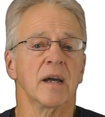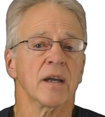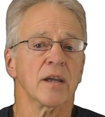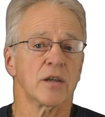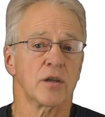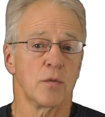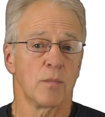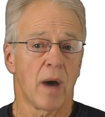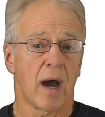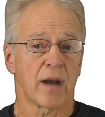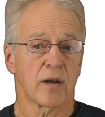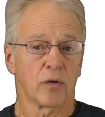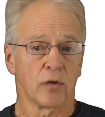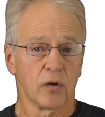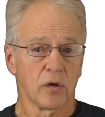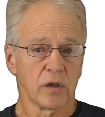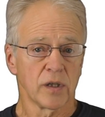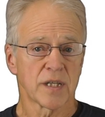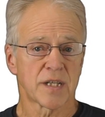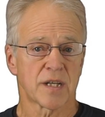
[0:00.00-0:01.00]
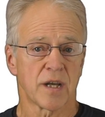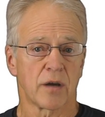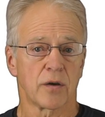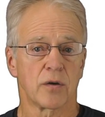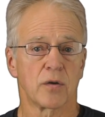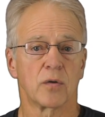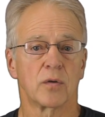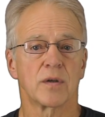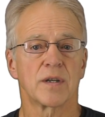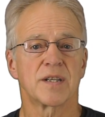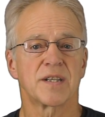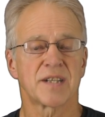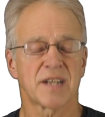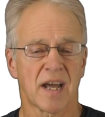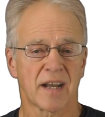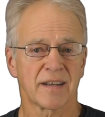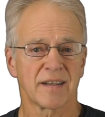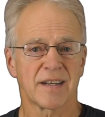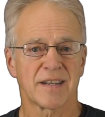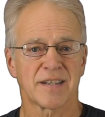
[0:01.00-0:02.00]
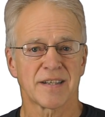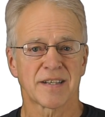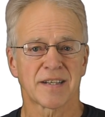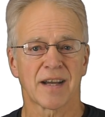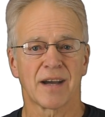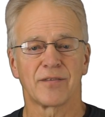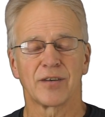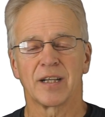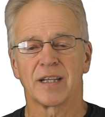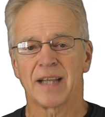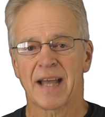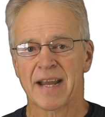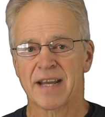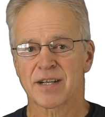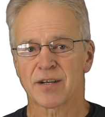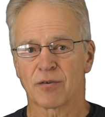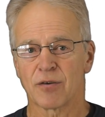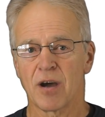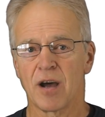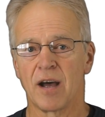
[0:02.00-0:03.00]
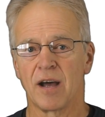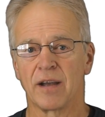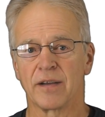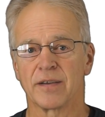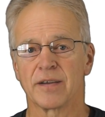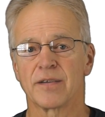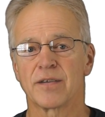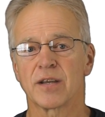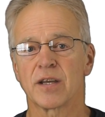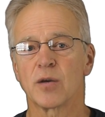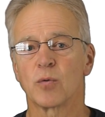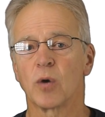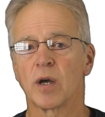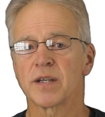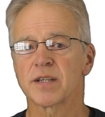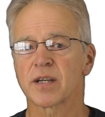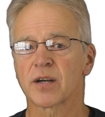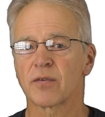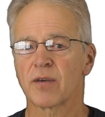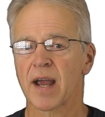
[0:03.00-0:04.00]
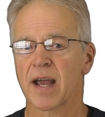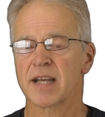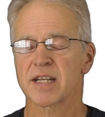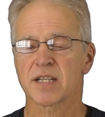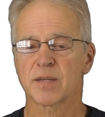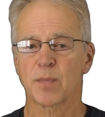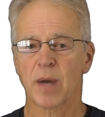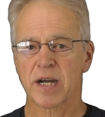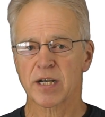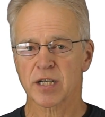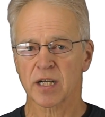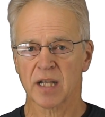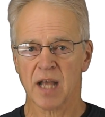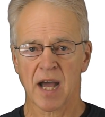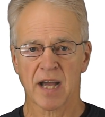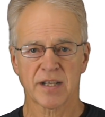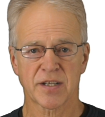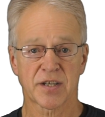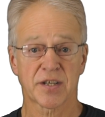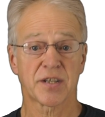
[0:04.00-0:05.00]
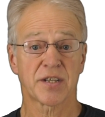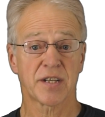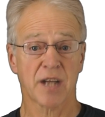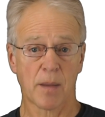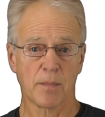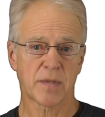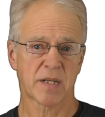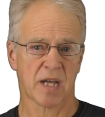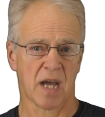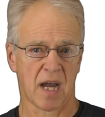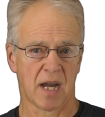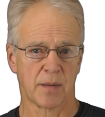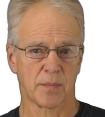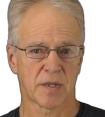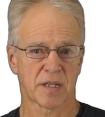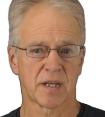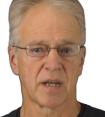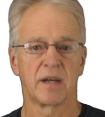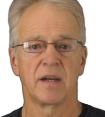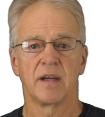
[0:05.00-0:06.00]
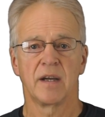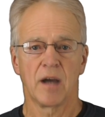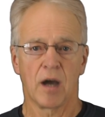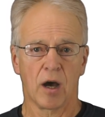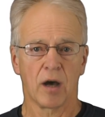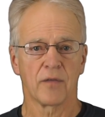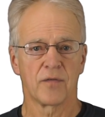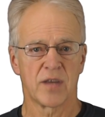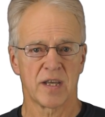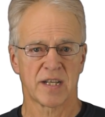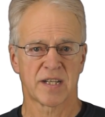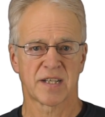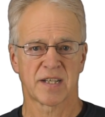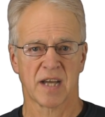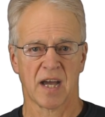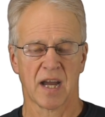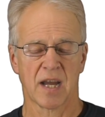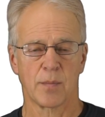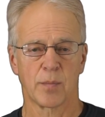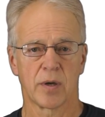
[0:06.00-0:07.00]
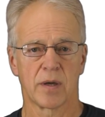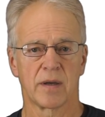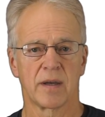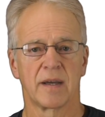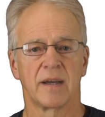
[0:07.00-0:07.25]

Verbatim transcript: You might also suddenly discover later on that you want to create specialized subtypes of this type.